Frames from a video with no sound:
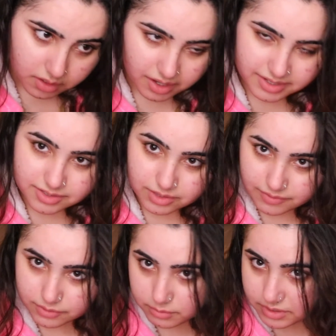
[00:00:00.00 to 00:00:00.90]
I still have
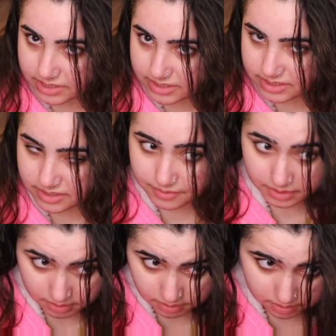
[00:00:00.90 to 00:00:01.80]
a little bit of
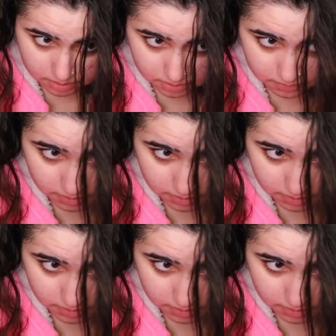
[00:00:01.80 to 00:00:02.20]
sensitivity over